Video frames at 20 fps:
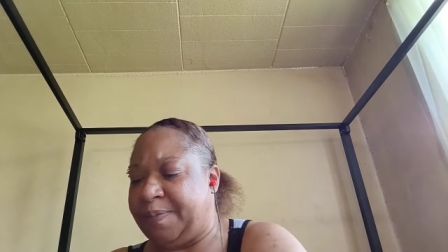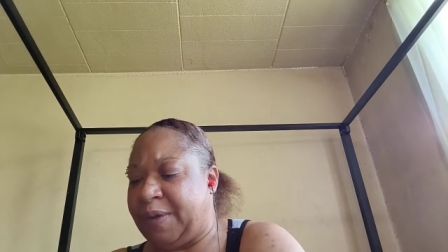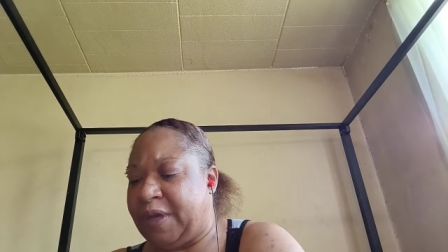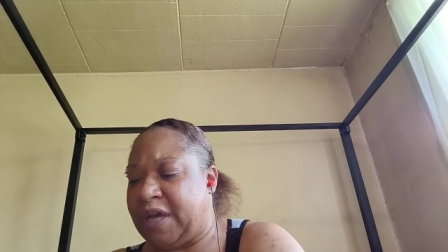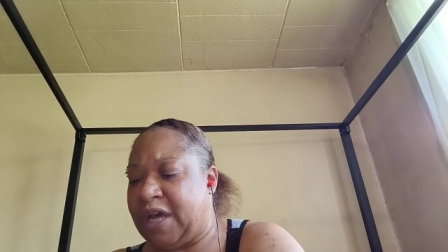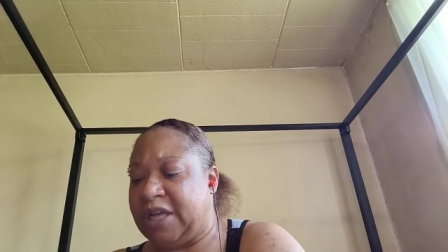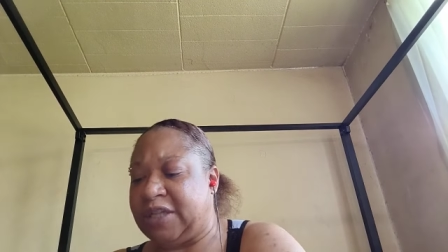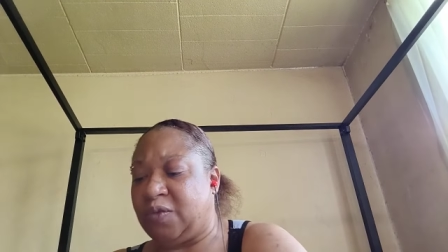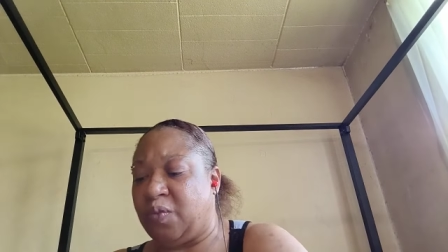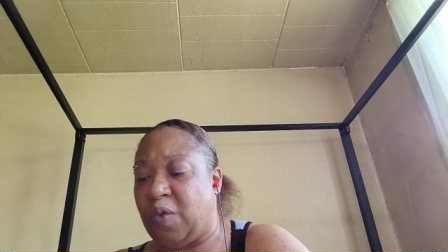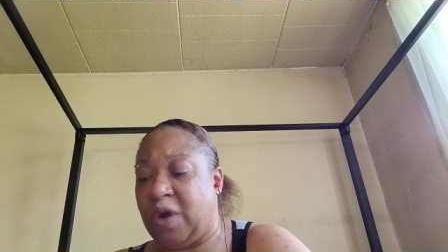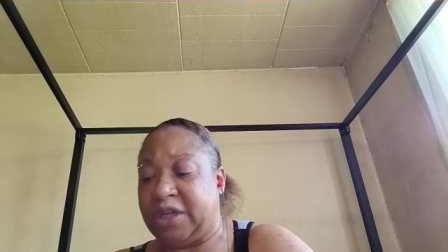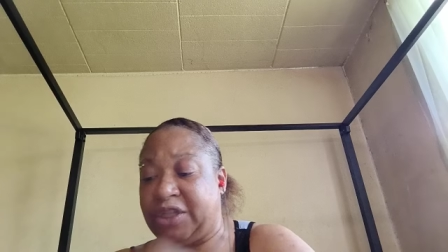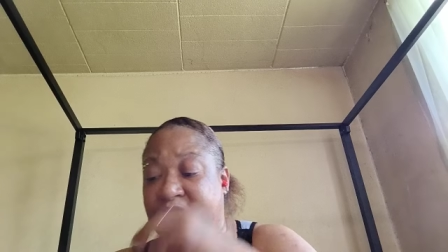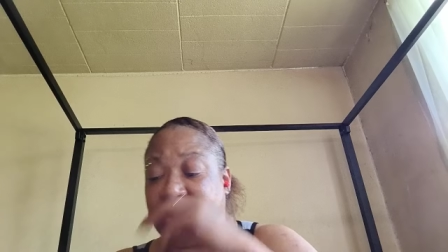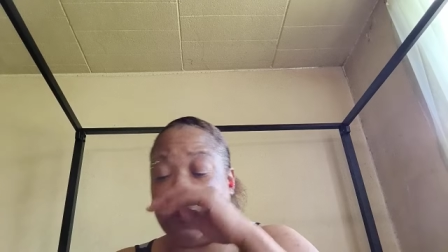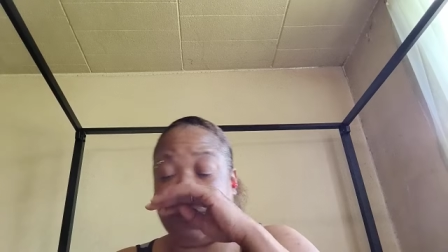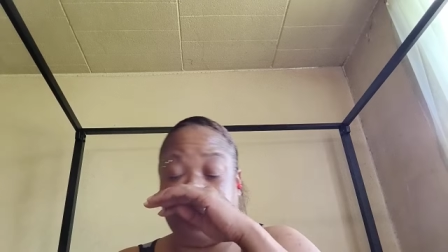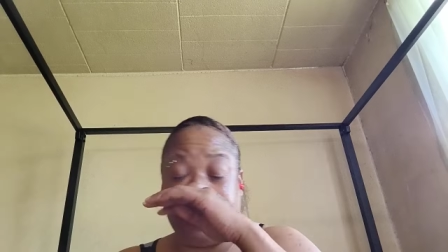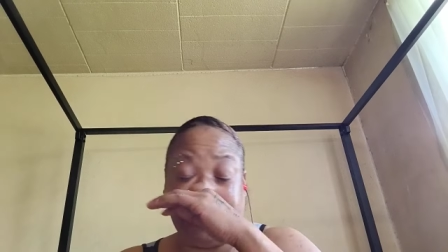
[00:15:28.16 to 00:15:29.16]
because
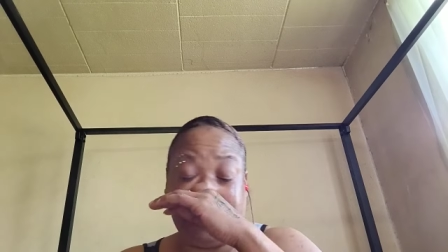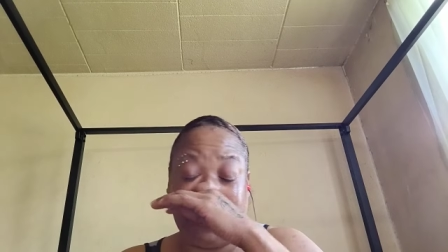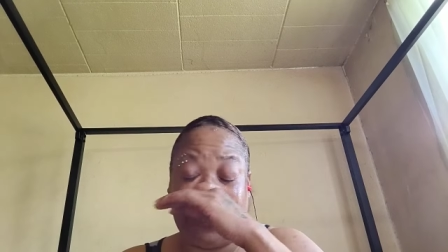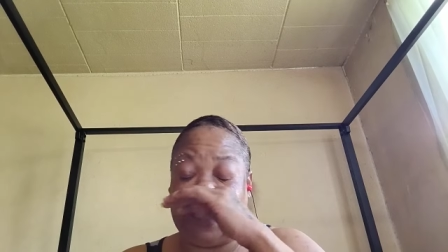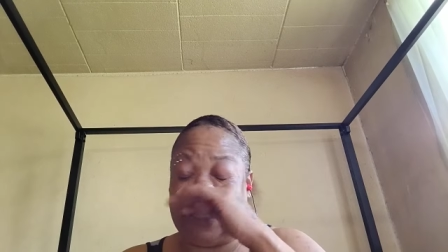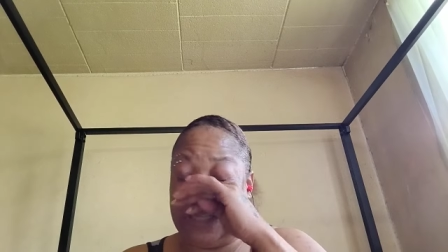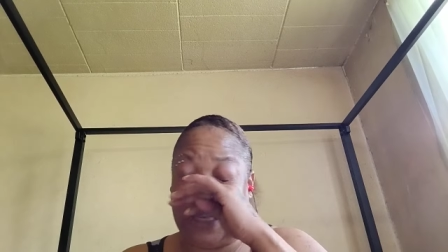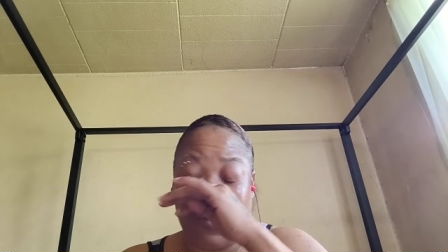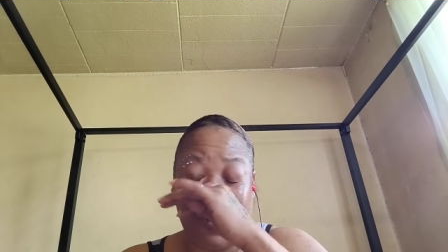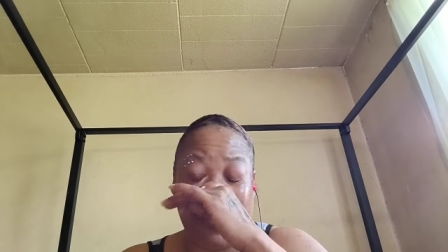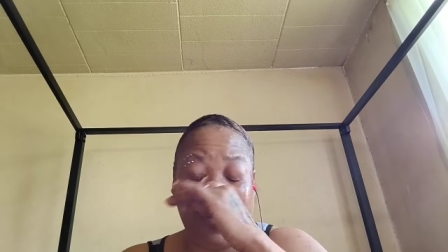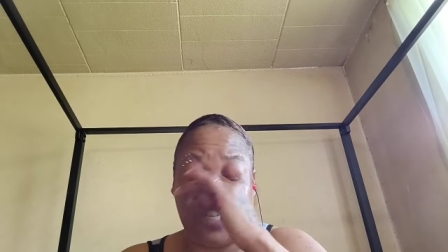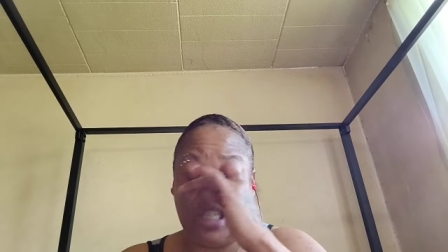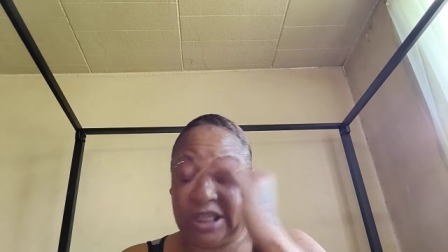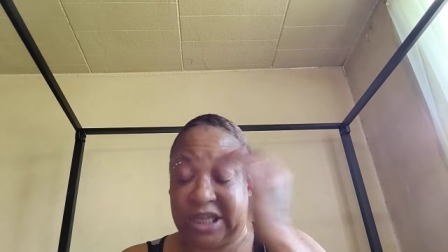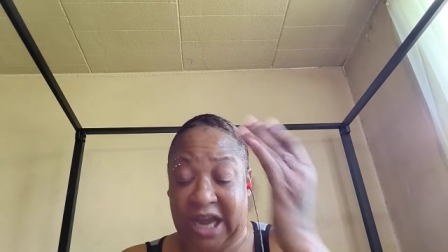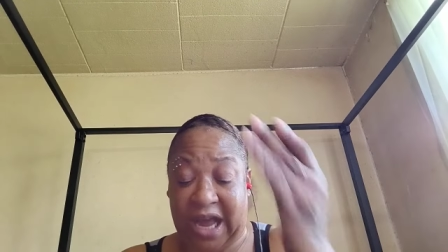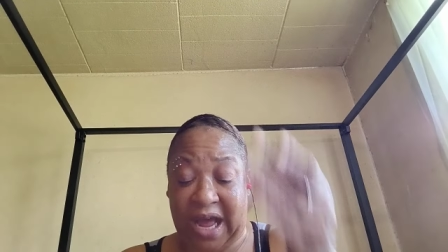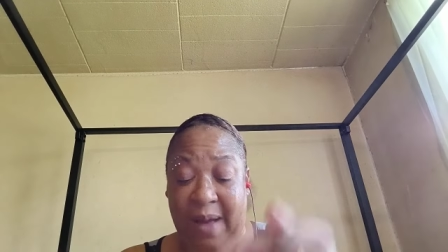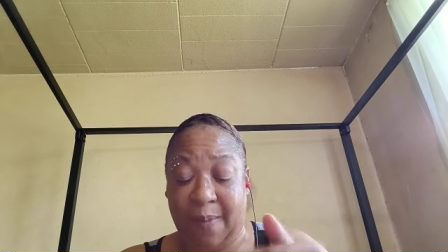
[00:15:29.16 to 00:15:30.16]
what you predicted on a
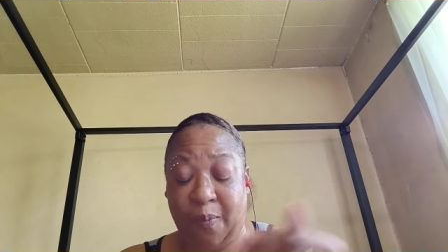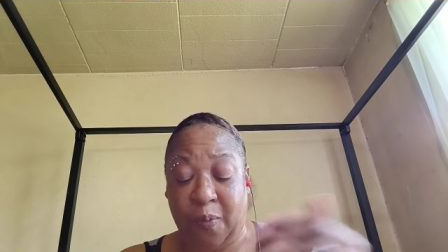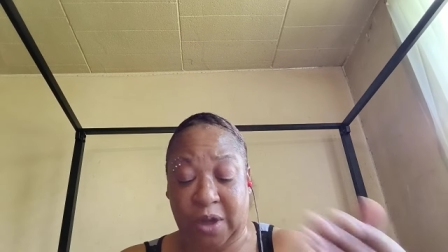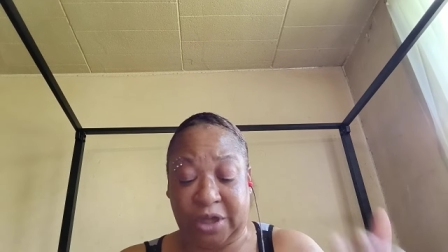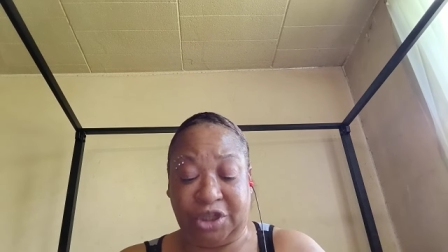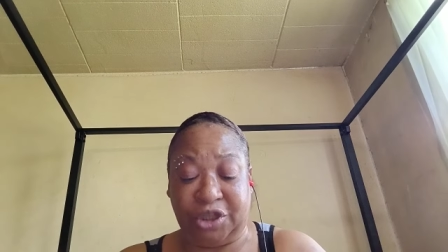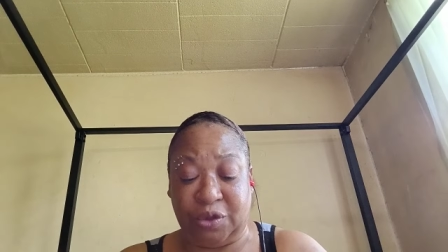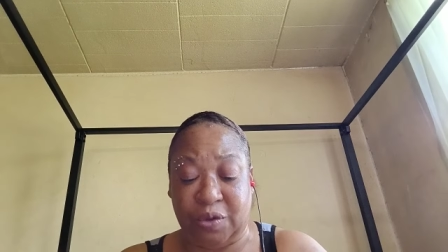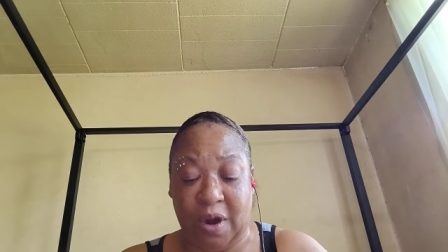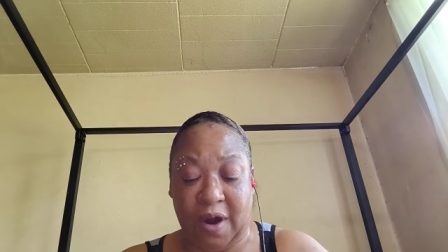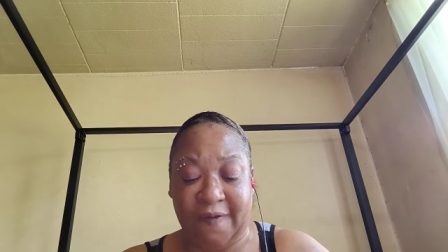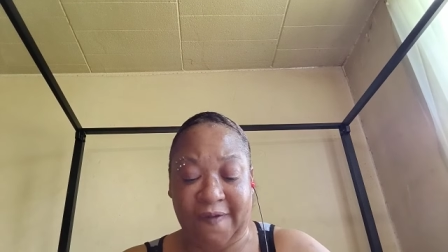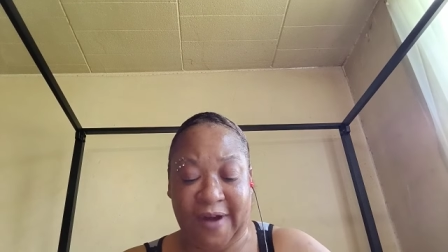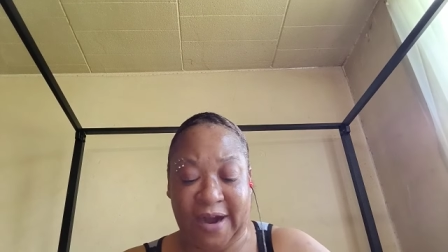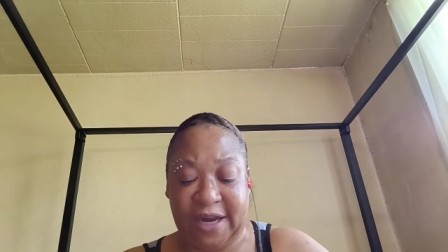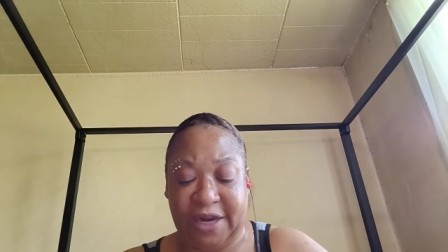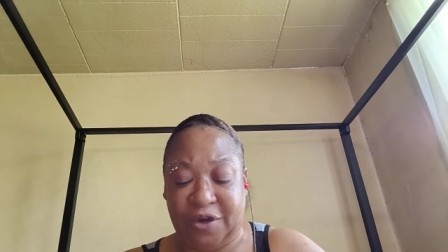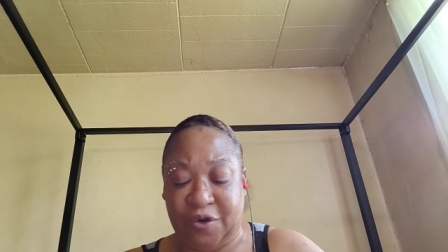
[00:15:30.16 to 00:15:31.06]
job, what you already